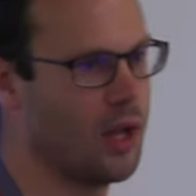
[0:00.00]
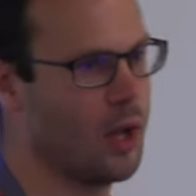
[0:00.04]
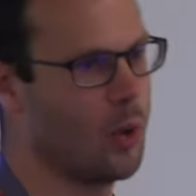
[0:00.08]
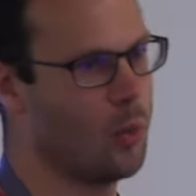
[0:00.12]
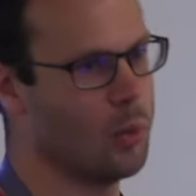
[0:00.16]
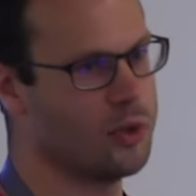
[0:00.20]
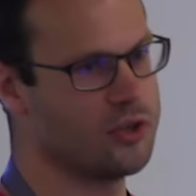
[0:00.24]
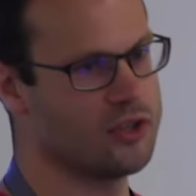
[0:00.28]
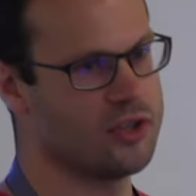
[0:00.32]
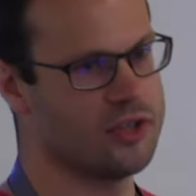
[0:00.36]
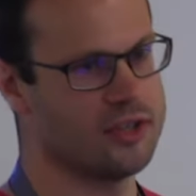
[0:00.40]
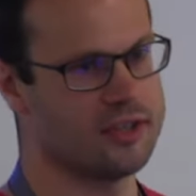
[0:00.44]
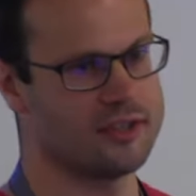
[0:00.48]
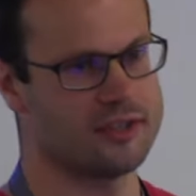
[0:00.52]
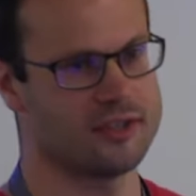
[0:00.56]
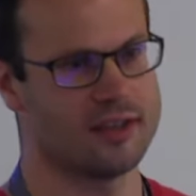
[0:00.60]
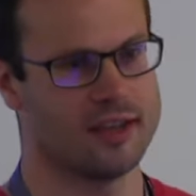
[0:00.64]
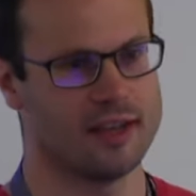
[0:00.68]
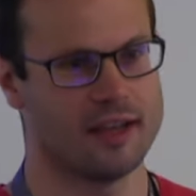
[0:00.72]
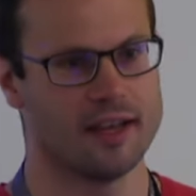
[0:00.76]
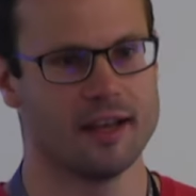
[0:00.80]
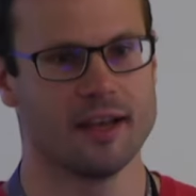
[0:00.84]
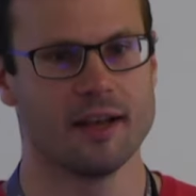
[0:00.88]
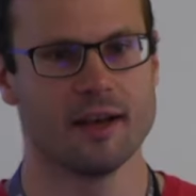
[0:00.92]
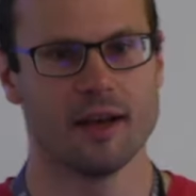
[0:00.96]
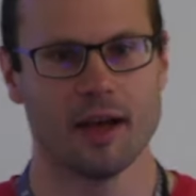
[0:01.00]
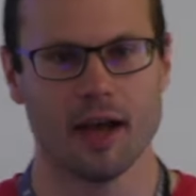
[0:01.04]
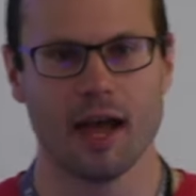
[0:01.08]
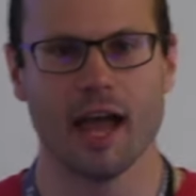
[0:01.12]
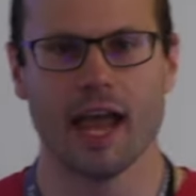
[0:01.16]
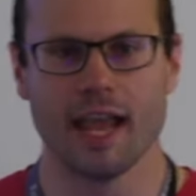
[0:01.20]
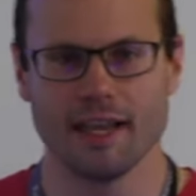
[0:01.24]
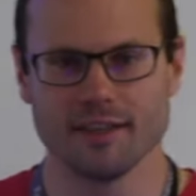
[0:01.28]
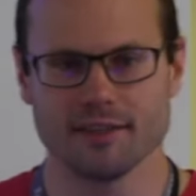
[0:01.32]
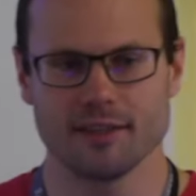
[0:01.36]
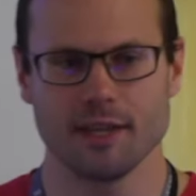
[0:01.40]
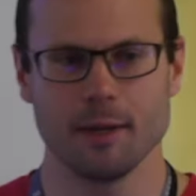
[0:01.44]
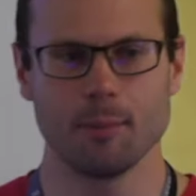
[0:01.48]
which is a
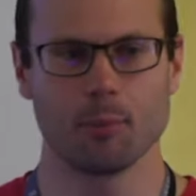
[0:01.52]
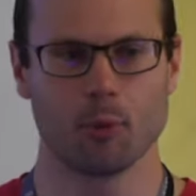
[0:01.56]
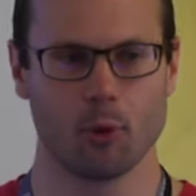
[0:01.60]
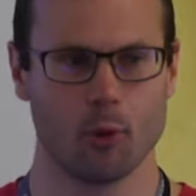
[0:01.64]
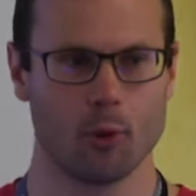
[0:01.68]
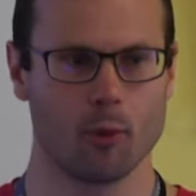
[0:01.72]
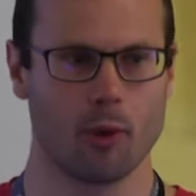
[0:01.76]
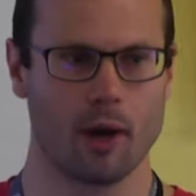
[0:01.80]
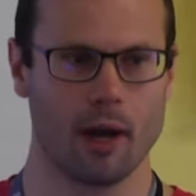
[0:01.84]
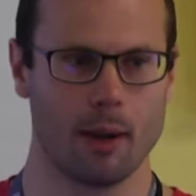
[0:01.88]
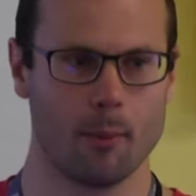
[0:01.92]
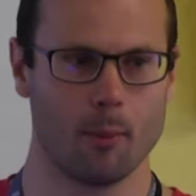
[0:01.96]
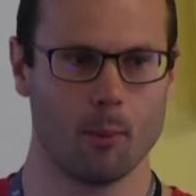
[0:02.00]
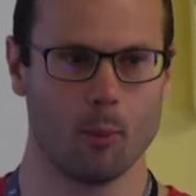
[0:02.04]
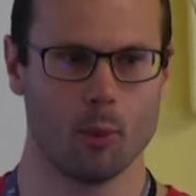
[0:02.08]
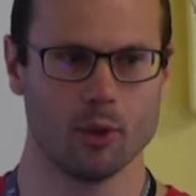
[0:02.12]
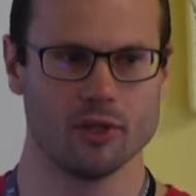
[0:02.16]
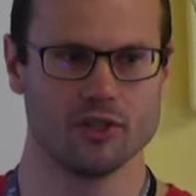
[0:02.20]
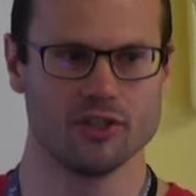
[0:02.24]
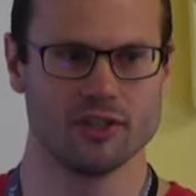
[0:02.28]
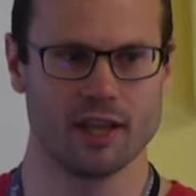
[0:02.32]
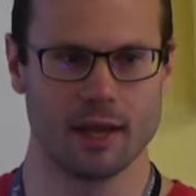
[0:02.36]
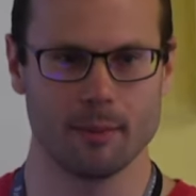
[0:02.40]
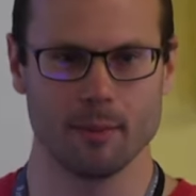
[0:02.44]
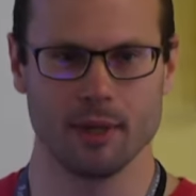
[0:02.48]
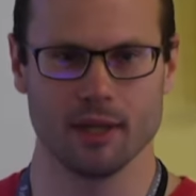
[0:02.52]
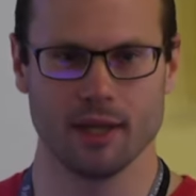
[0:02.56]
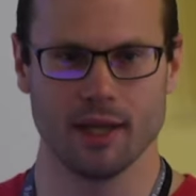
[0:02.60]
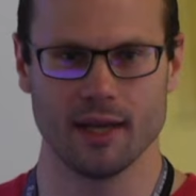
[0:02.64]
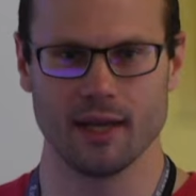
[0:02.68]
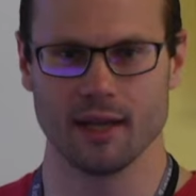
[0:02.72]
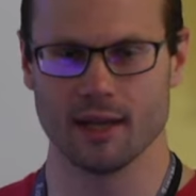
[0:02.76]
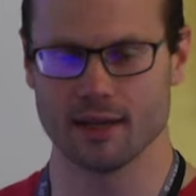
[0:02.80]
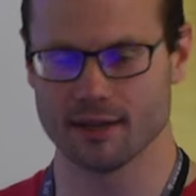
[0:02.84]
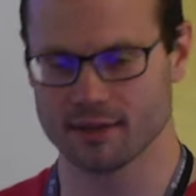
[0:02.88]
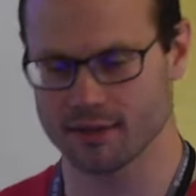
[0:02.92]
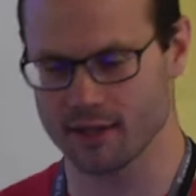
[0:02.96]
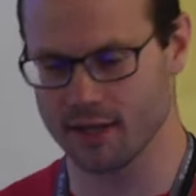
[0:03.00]
C program, which is emulating
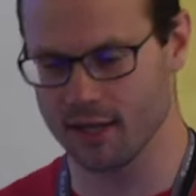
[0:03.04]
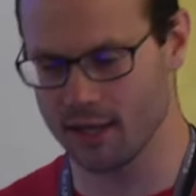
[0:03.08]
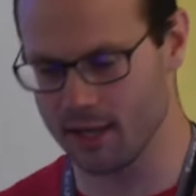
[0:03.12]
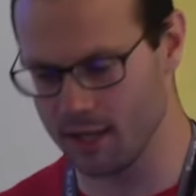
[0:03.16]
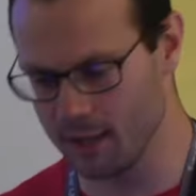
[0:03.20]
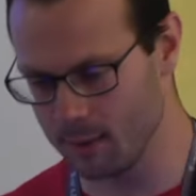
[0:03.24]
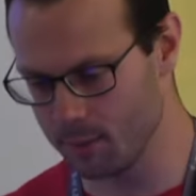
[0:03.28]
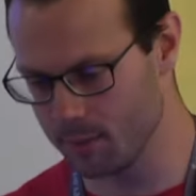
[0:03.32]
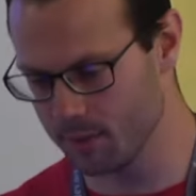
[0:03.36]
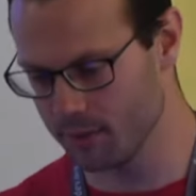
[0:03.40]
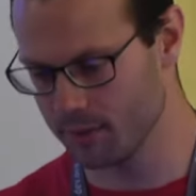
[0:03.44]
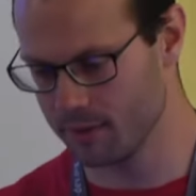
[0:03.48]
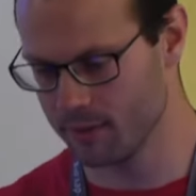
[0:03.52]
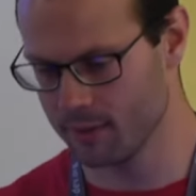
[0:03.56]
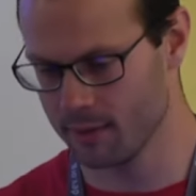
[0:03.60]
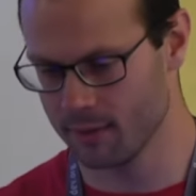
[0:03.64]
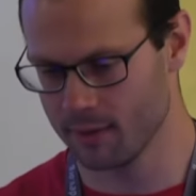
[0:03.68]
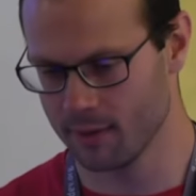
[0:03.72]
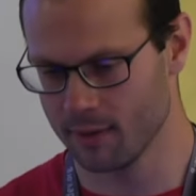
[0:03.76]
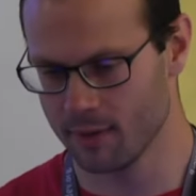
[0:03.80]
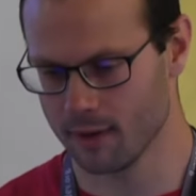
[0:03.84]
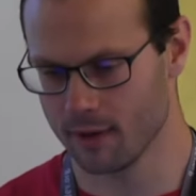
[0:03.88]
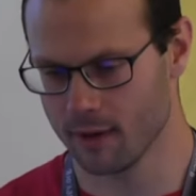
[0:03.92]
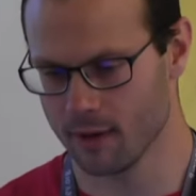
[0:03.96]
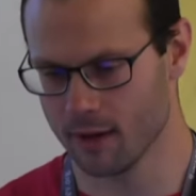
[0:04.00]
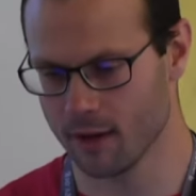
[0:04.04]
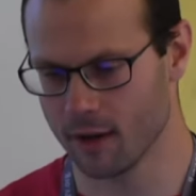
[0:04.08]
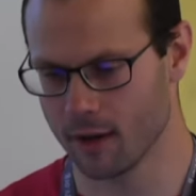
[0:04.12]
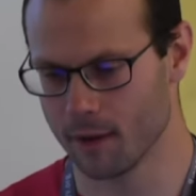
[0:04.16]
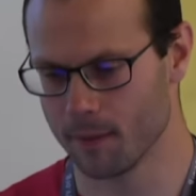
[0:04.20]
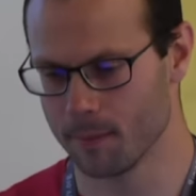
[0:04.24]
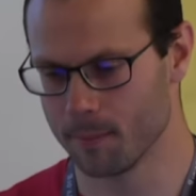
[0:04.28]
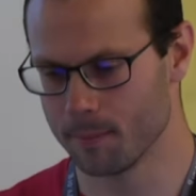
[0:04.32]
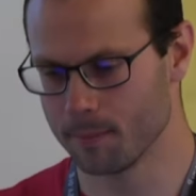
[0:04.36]
a C heap. Um,